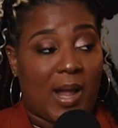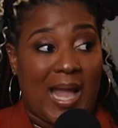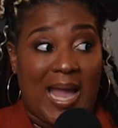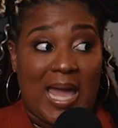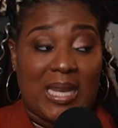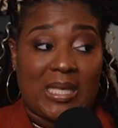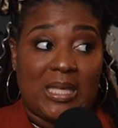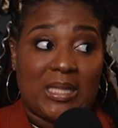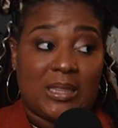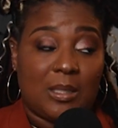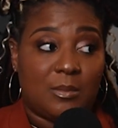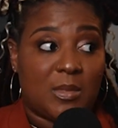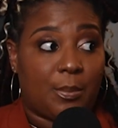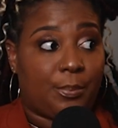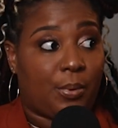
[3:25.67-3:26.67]
I got to get
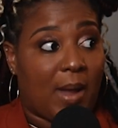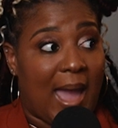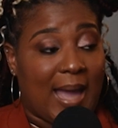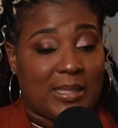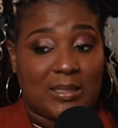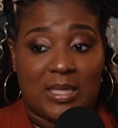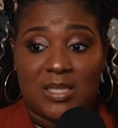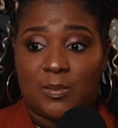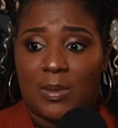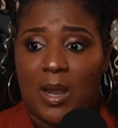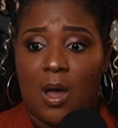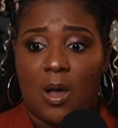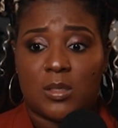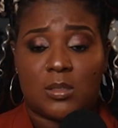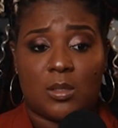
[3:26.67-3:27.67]
them to practice, but I
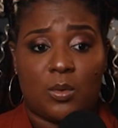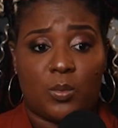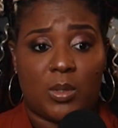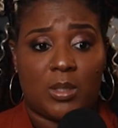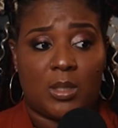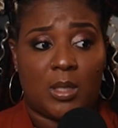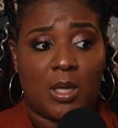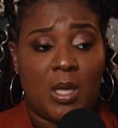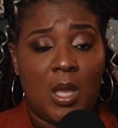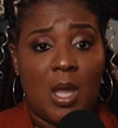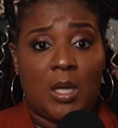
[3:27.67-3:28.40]
also want to